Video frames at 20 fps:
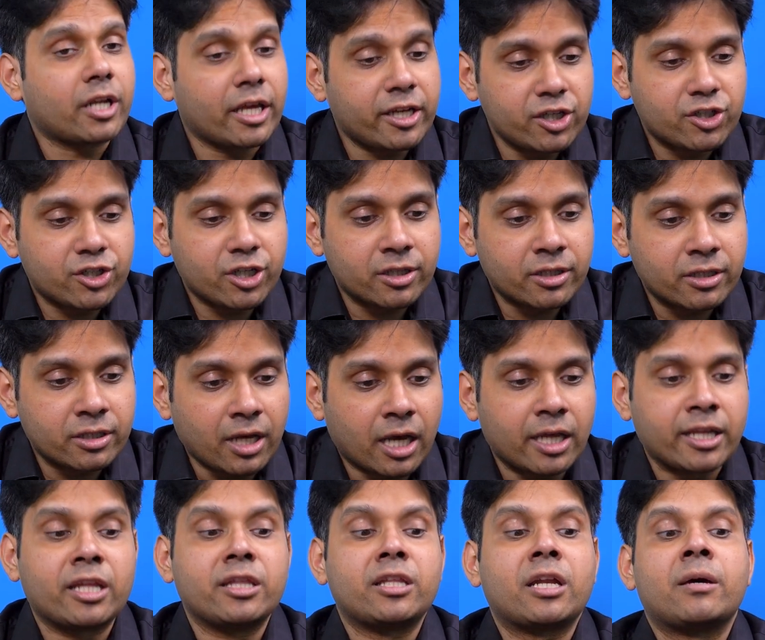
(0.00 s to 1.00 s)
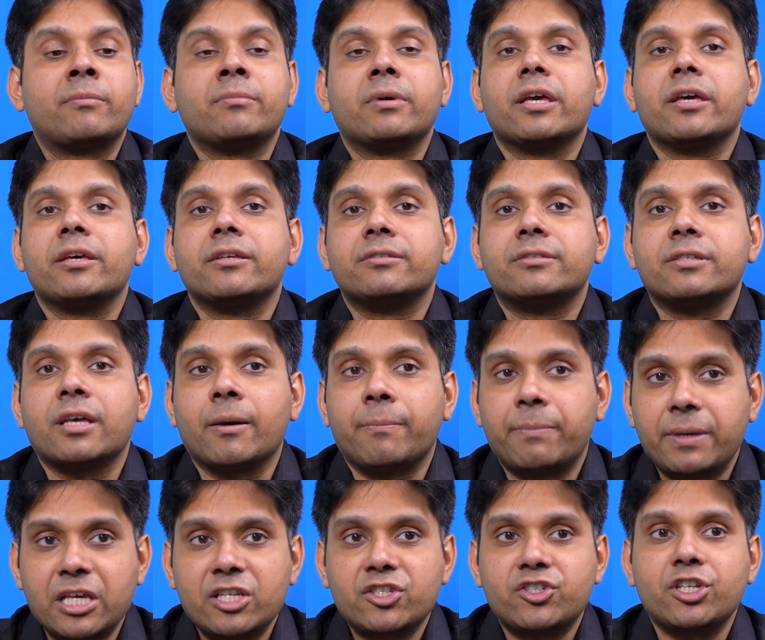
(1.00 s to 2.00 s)
Harish Chandra Anandaraman is a
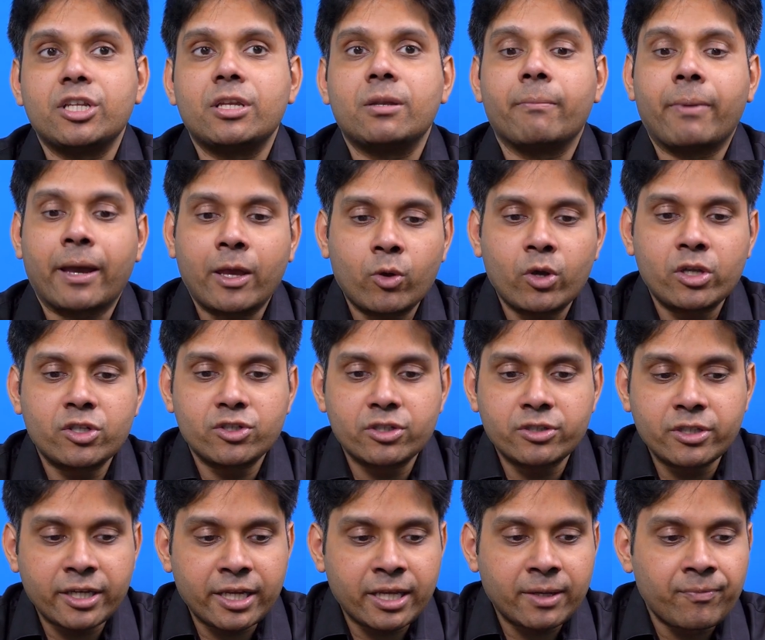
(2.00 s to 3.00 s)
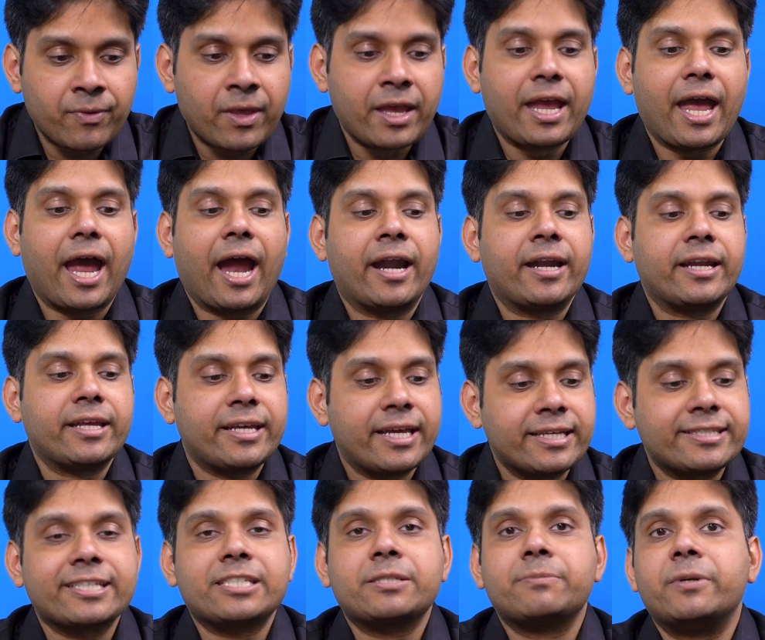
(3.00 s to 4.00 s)
PhD in bioengineering and he
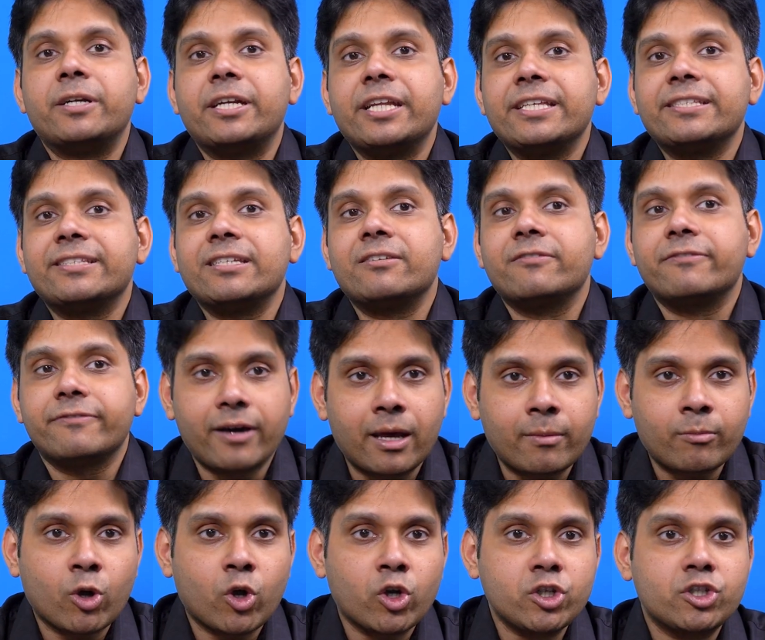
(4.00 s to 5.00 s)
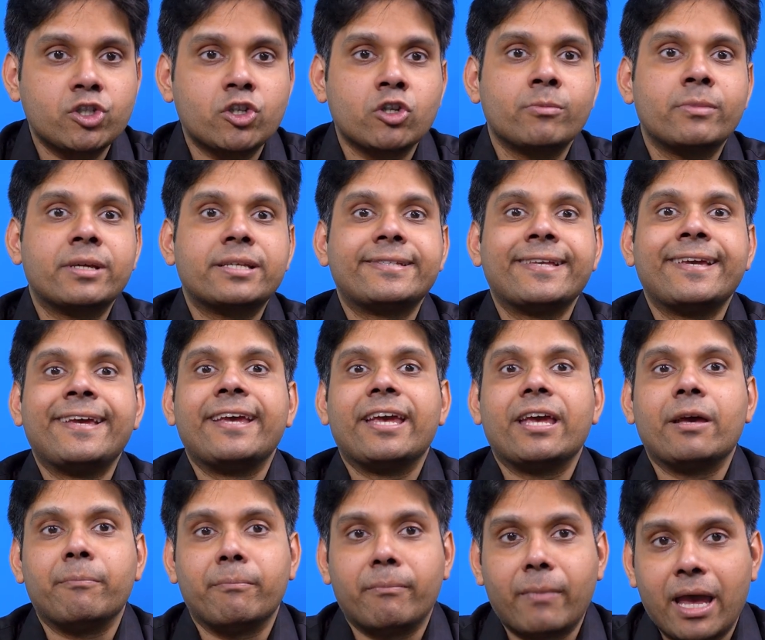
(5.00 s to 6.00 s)
has expertise in pharmacogenomics,
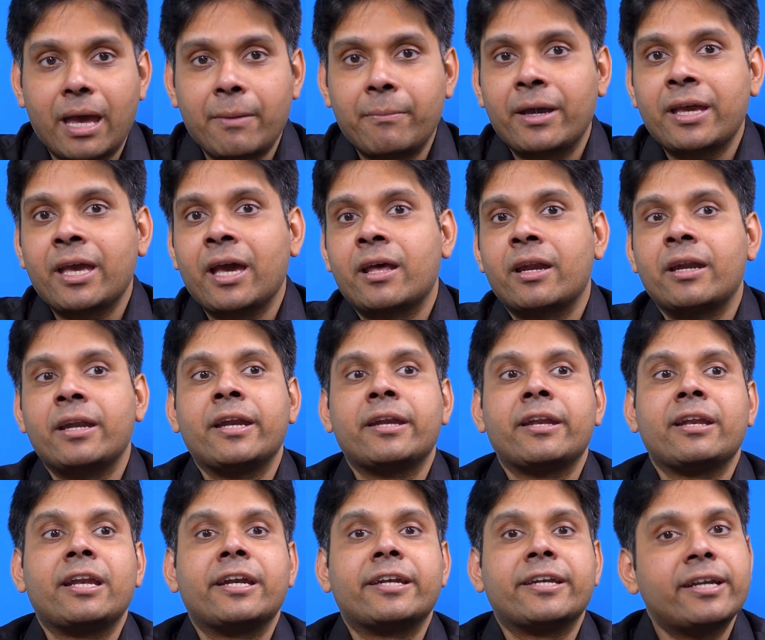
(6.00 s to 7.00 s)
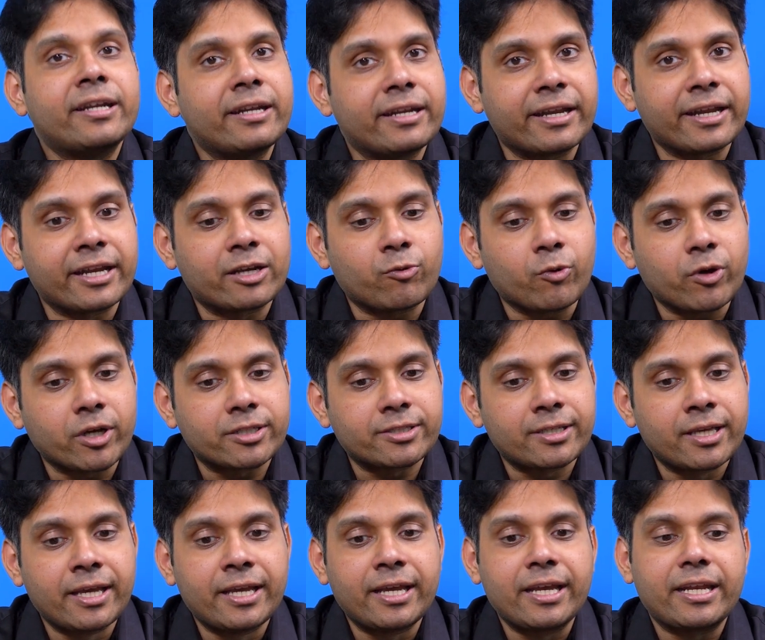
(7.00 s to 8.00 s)
miRNA related networks.